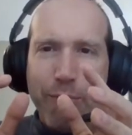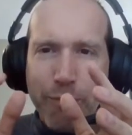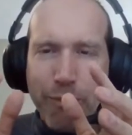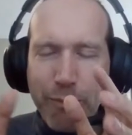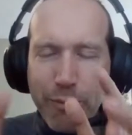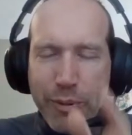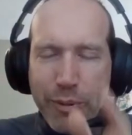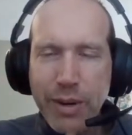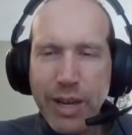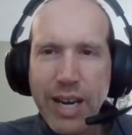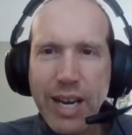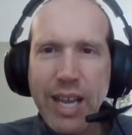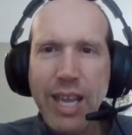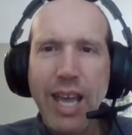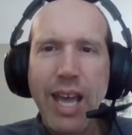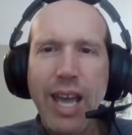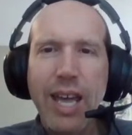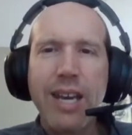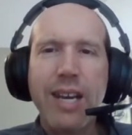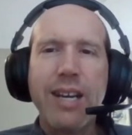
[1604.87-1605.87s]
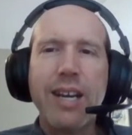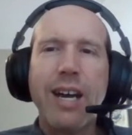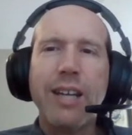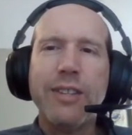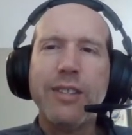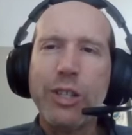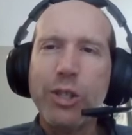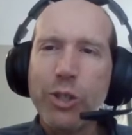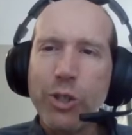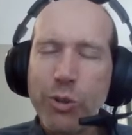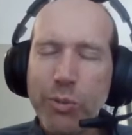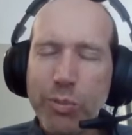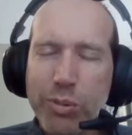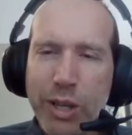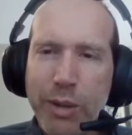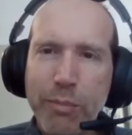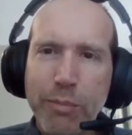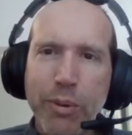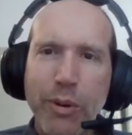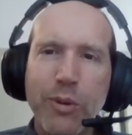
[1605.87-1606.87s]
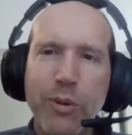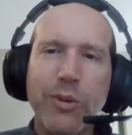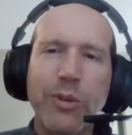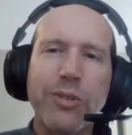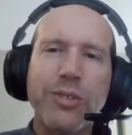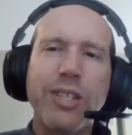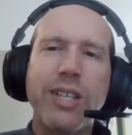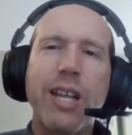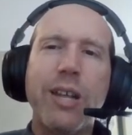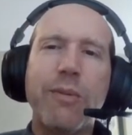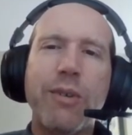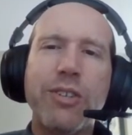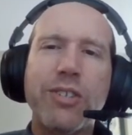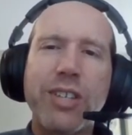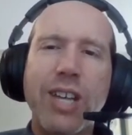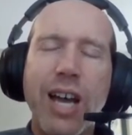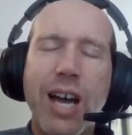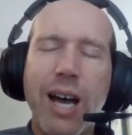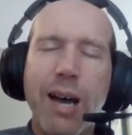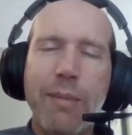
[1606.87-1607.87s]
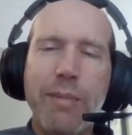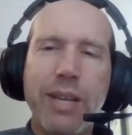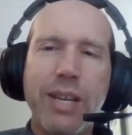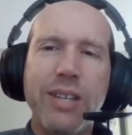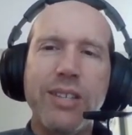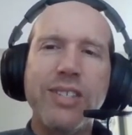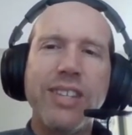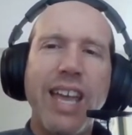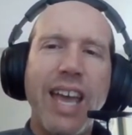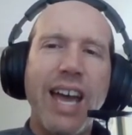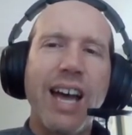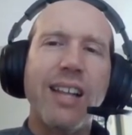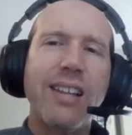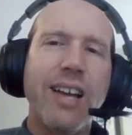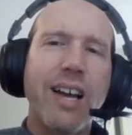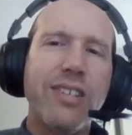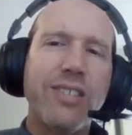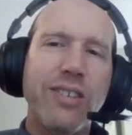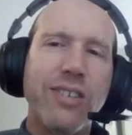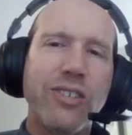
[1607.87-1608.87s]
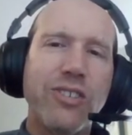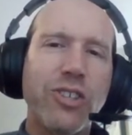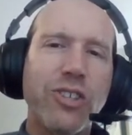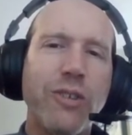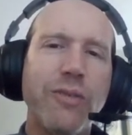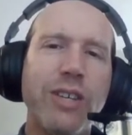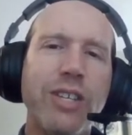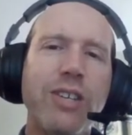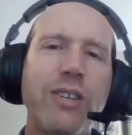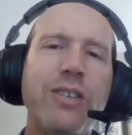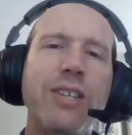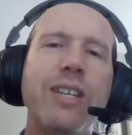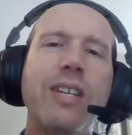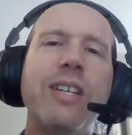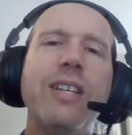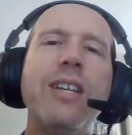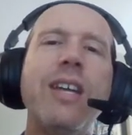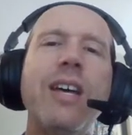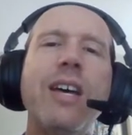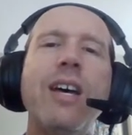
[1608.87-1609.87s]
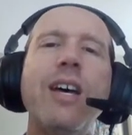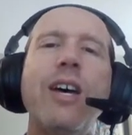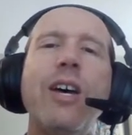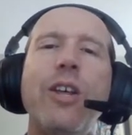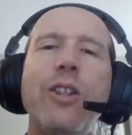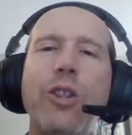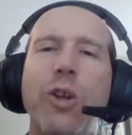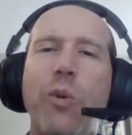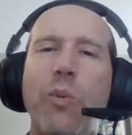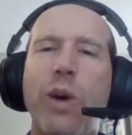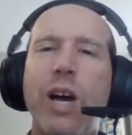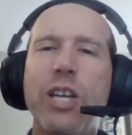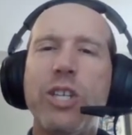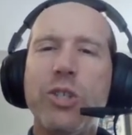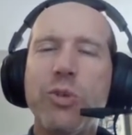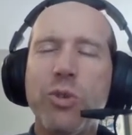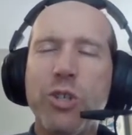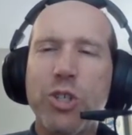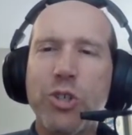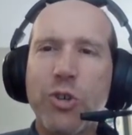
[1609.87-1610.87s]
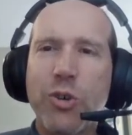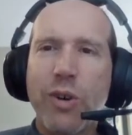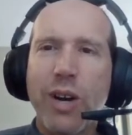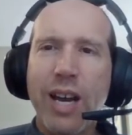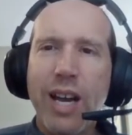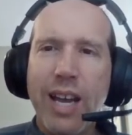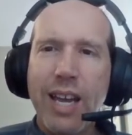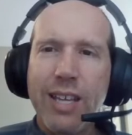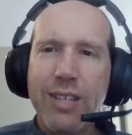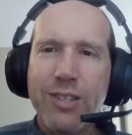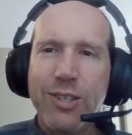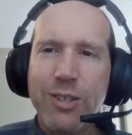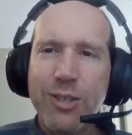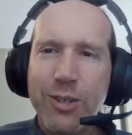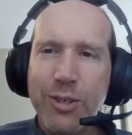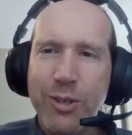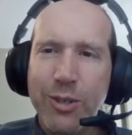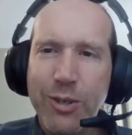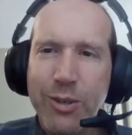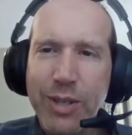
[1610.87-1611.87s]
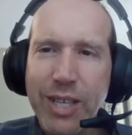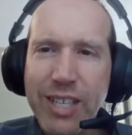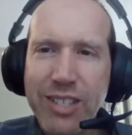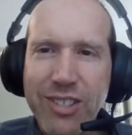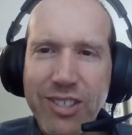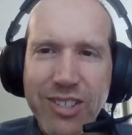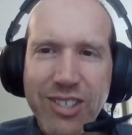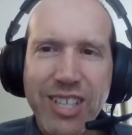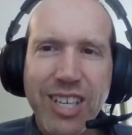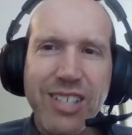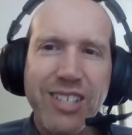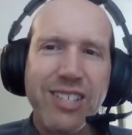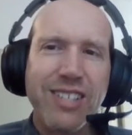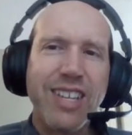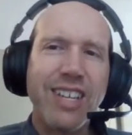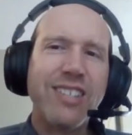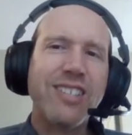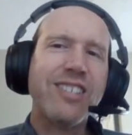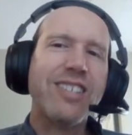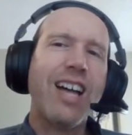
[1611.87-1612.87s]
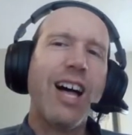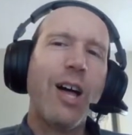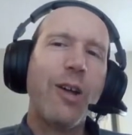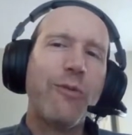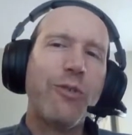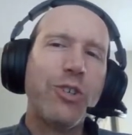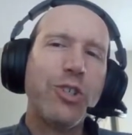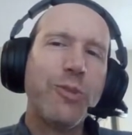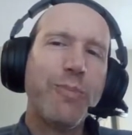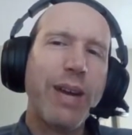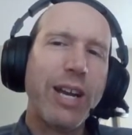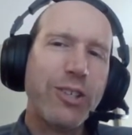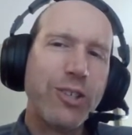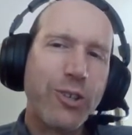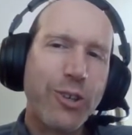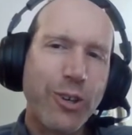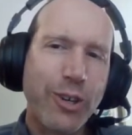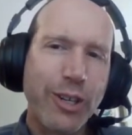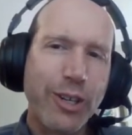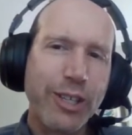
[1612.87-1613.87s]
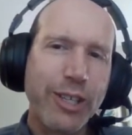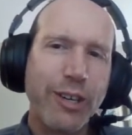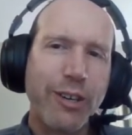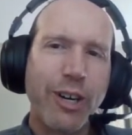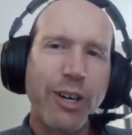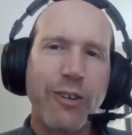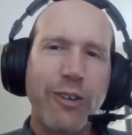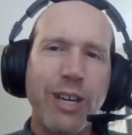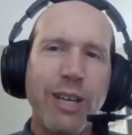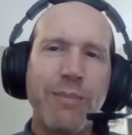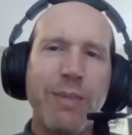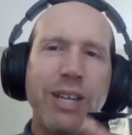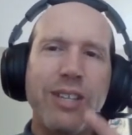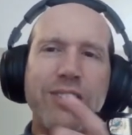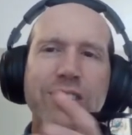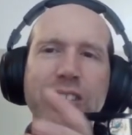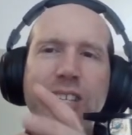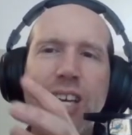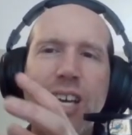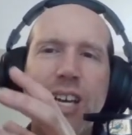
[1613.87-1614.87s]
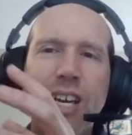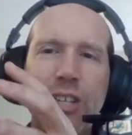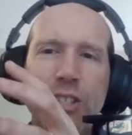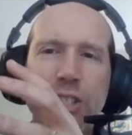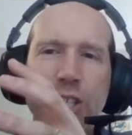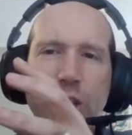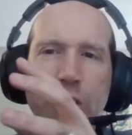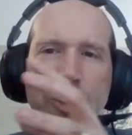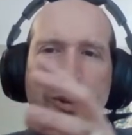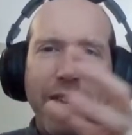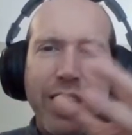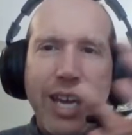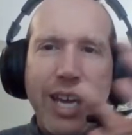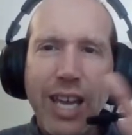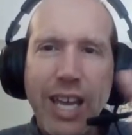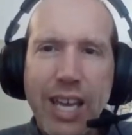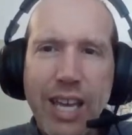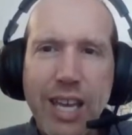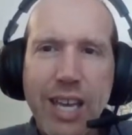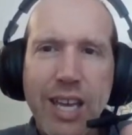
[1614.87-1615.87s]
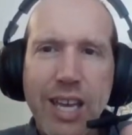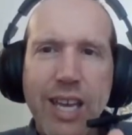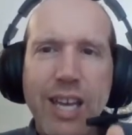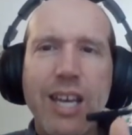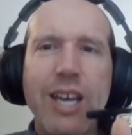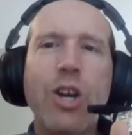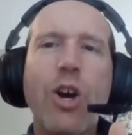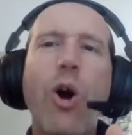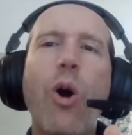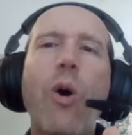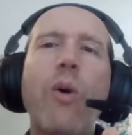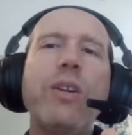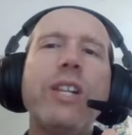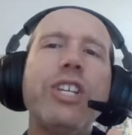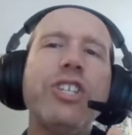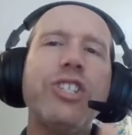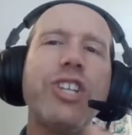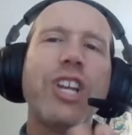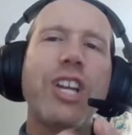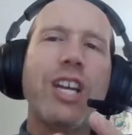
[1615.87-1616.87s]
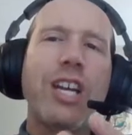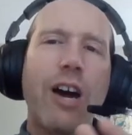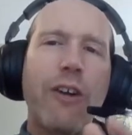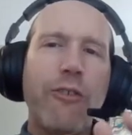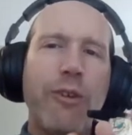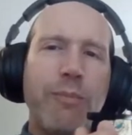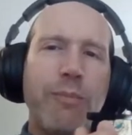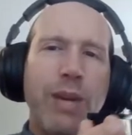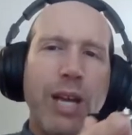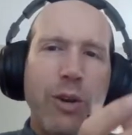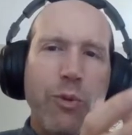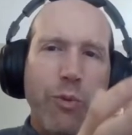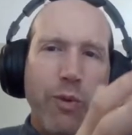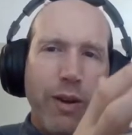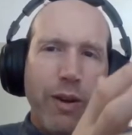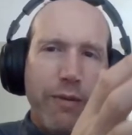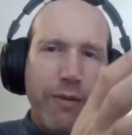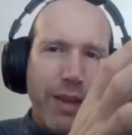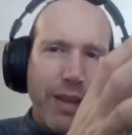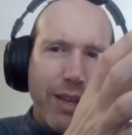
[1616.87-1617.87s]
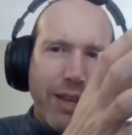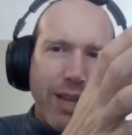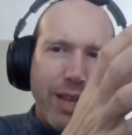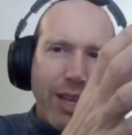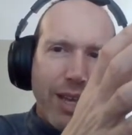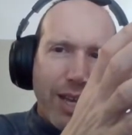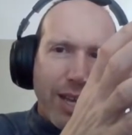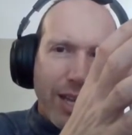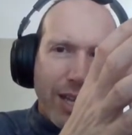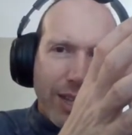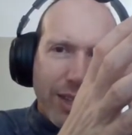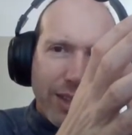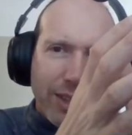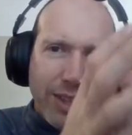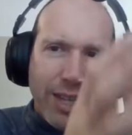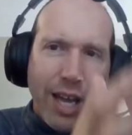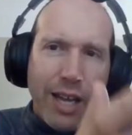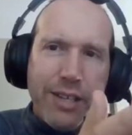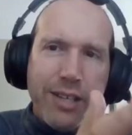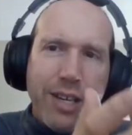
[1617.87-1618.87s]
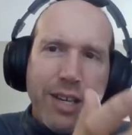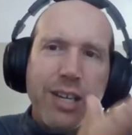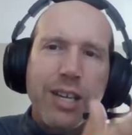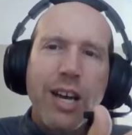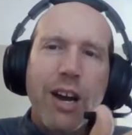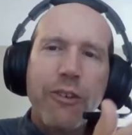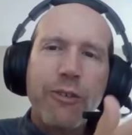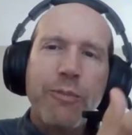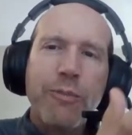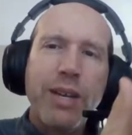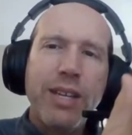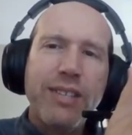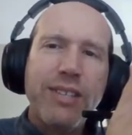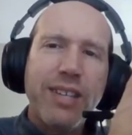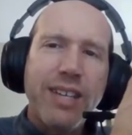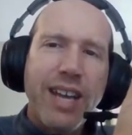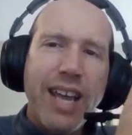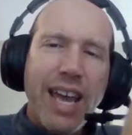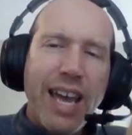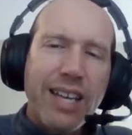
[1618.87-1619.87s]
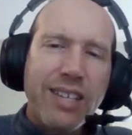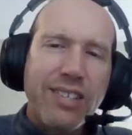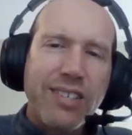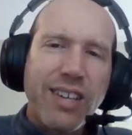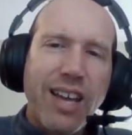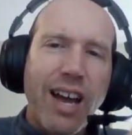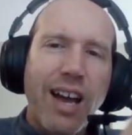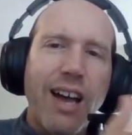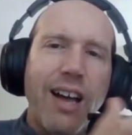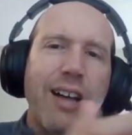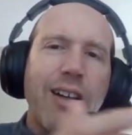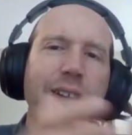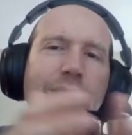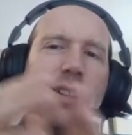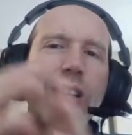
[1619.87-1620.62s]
predicated on the Lublin Poles, in other words, communist allies of the Soviet Union. The West was trying to insist that Stalin respect earlier agreements to create a coalition government with the London government in exile